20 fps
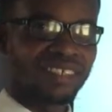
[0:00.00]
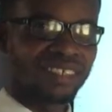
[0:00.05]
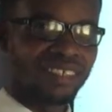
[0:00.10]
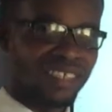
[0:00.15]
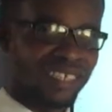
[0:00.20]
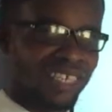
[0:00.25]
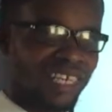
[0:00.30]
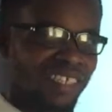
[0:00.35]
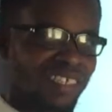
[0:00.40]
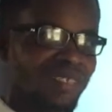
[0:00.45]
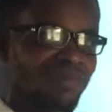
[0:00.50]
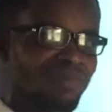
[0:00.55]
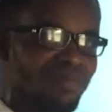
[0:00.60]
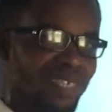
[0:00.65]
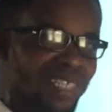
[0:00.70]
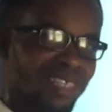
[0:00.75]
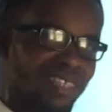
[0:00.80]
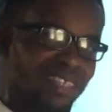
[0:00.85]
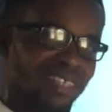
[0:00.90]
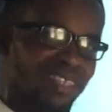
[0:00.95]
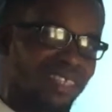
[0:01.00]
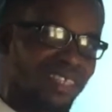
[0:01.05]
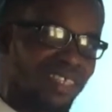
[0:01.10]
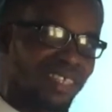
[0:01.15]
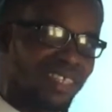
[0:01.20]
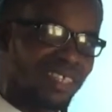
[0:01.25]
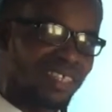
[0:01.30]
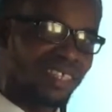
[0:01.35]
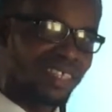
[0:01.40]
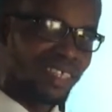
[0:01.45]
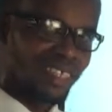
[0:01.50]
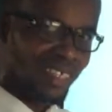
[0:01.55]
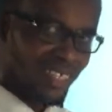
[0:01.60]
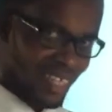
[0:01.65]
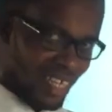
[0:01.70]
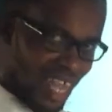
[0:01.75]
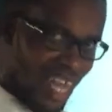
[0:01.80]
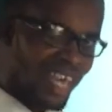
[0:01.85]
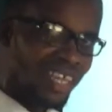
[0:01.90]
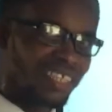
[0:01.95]
Take a deep breath
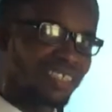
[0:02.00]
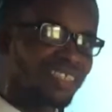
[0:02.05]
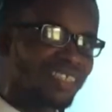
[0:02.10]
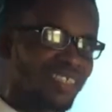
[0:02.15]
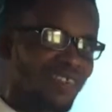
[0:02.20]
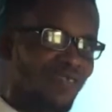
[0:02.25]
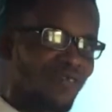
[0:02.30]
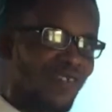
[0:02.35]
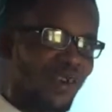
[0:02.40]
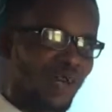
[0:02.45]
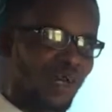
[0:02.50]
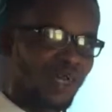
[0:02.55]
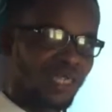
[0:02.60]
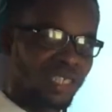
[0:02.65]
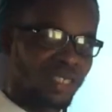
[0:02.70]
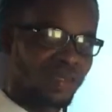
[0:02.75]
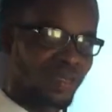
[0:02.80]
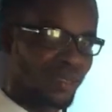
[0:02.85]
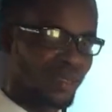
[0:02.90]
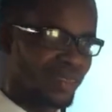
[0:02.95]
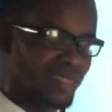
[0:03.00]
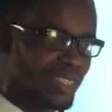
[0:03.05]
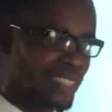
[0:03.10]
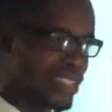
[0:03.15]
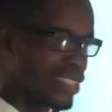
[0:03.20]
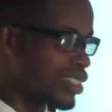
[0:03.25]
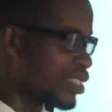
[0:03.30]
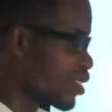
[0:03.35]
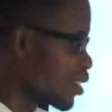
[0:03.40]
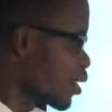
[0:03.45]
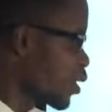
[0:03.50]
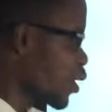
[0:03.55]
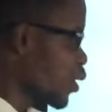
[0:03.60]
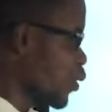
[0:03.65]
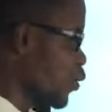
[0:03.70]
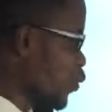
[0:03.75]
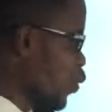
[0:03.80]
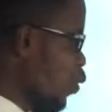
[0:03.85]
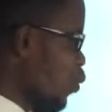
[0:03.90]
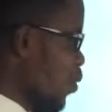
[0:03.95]
and follow it closely.
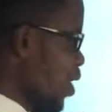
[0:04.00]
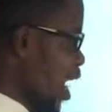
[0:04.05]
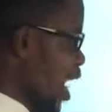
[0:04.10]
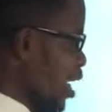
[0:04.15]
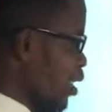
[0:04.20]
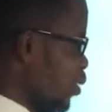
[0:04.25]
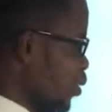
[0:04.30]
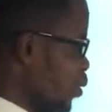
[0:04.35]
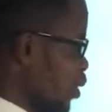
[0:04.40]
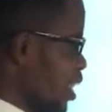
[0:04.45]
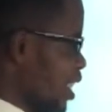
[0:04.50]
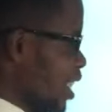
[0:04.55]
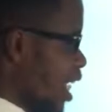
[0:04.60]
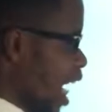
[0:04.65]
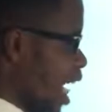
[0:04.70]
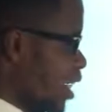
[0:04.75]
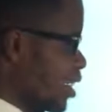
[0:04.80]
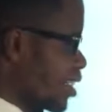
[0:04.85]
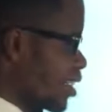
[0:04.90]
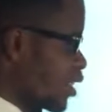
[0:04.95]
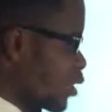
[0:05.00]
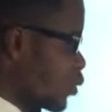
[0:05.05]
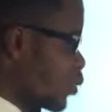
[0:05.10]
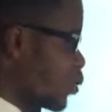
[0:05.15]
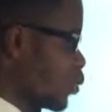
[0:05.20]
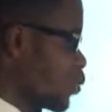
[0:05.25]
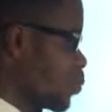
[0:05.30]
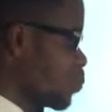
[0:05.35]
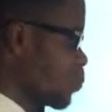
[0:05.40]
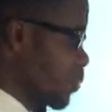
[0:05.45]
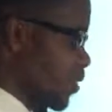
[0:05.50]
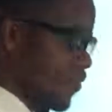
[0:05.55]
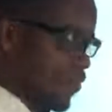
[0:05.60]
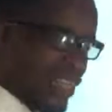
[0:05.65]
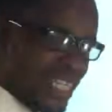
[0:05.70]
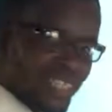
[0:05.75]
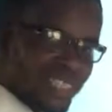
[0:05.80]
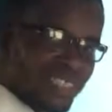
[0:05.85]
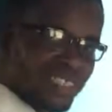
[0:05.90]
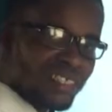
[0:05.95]
So we are looking at these two,
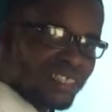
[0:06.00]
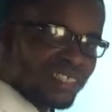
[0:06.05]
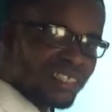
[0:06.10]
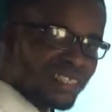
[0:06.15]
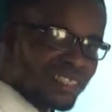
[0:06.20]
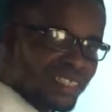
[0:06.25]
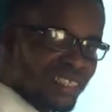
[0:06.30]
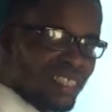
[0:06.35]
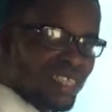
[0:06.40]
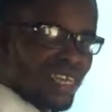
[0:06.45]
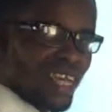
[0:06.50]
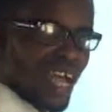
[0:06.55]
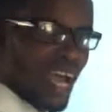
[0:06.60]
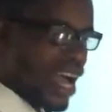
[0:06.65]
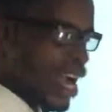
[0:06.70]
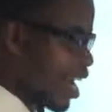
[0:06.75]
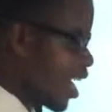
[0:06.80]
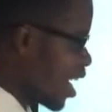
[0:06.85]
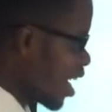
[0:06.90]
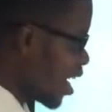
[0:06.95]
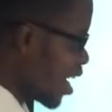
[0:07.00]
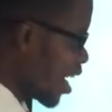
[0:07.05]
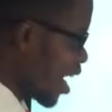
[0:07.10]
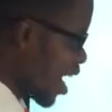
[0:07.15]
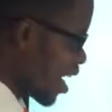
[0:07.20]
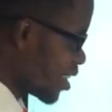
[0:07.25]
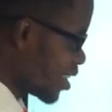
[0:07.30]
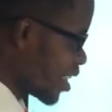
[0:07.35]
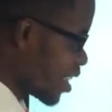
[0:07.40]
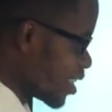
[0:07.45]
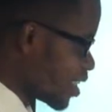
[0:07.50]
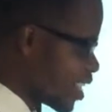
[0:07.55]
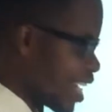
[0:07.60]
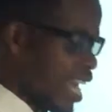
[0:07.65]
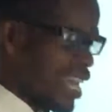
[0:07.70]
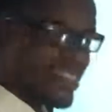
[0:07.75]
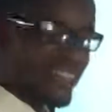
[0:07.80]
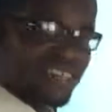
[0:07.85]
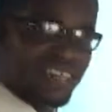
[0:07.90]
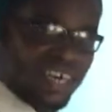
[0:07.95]
privileges and then
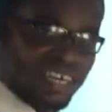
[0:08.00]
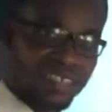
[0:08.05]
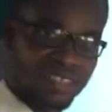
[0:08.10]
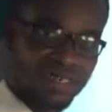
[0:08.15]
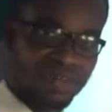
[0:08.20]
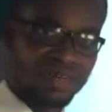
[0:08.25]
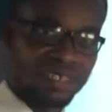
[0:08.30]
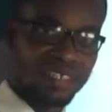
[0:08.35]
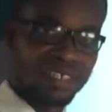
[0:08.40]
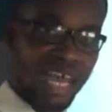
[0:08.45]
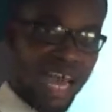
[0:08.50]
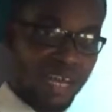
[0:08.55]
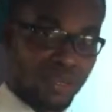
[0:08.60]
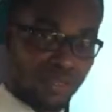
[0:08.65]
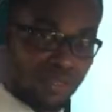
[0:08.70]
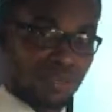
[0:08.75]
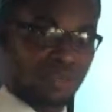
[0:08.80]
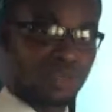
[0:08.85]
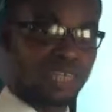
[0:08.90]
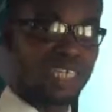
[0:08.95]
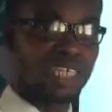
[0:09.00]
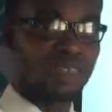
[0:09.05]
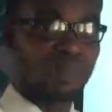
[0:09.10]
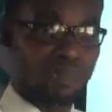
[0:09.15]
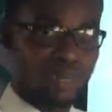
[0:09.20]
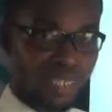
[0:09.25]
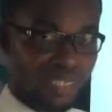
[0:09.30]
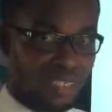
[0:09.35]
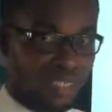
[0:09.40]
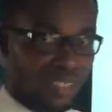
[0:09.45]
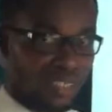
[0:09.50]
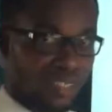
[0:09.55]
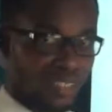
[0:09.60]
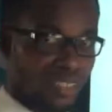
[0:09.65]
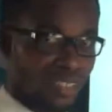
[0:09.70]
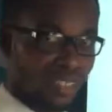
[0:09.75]
entitlement, as two keywords.